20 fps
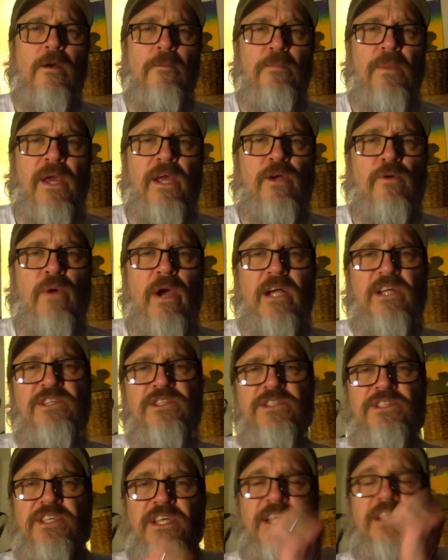make
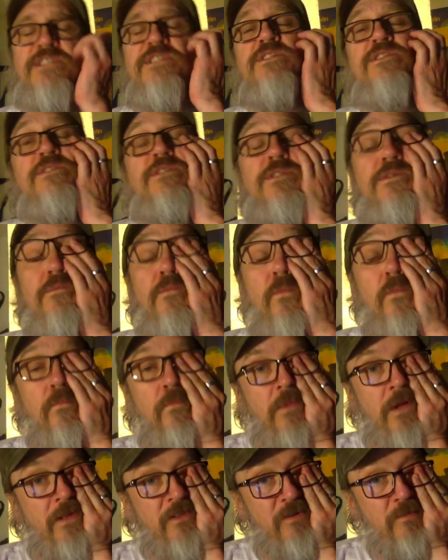corrections and it's.
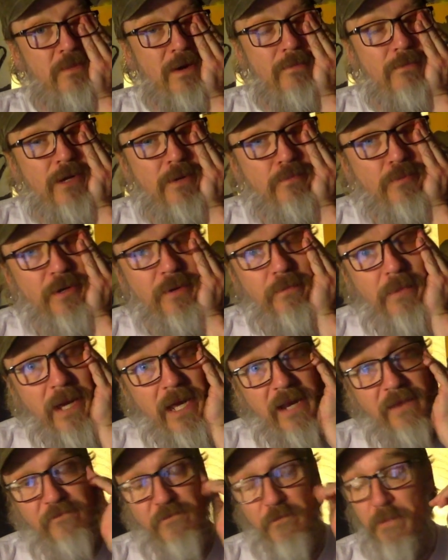It's a bummer to put
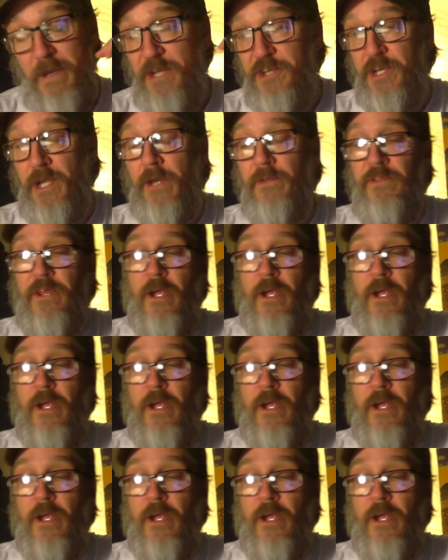bad information out